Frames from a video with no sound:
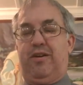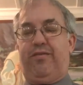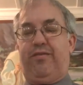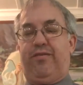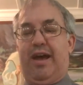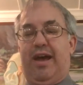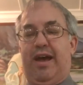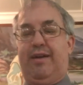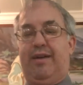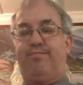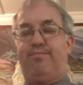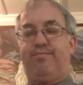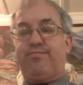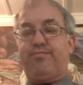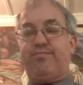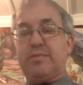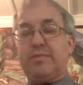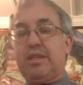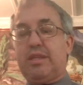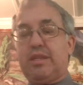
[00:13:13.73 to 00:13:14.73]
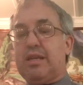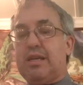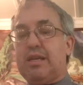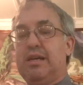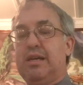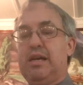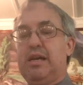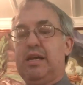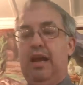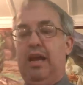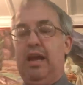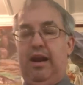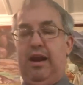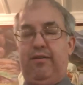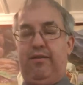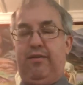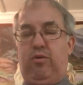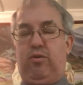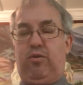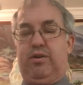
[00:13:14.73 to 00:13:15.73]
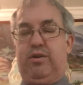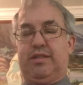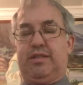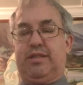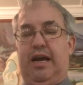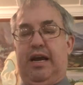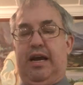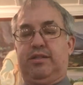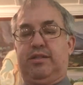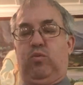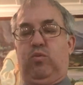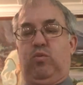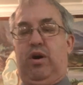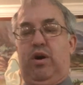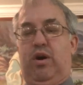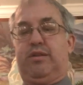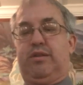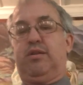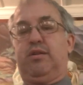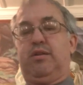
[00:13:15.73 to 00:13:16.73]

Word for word: of that. And of course, that's what